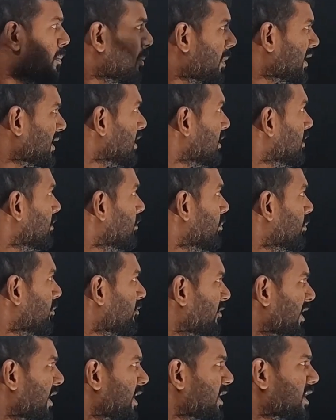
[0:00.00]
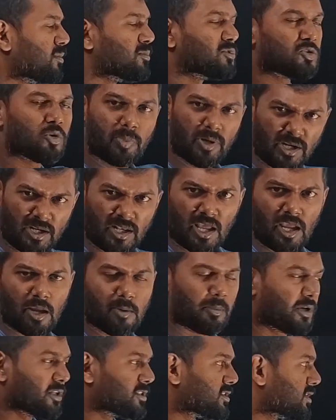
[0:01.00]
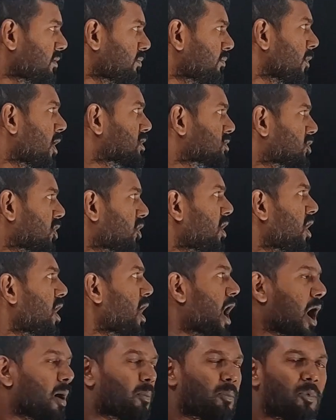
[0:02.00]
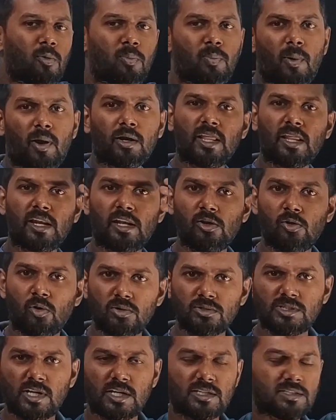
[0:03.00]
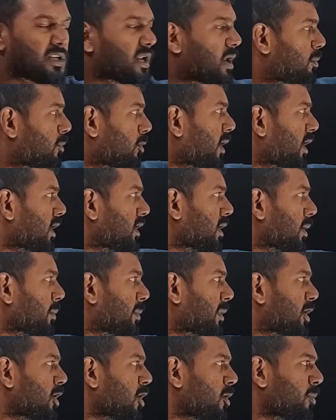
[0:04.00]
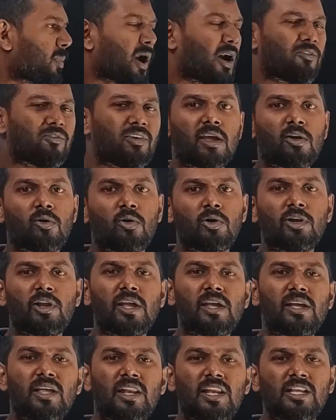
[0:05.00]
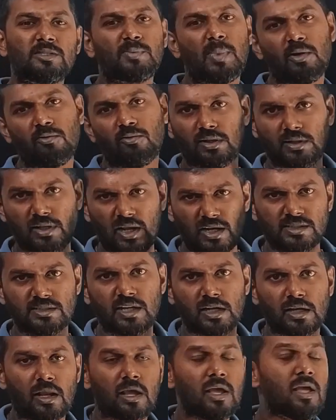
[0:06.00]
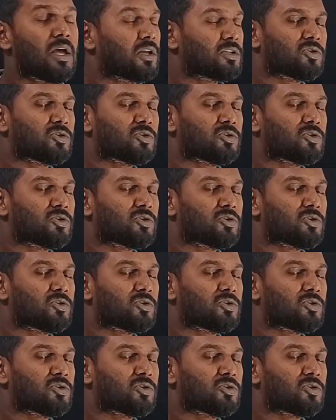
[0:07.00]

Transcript: But when it comes to beta emission, so above part, there is no change in above part, below part we are going to increase by 1. That's it.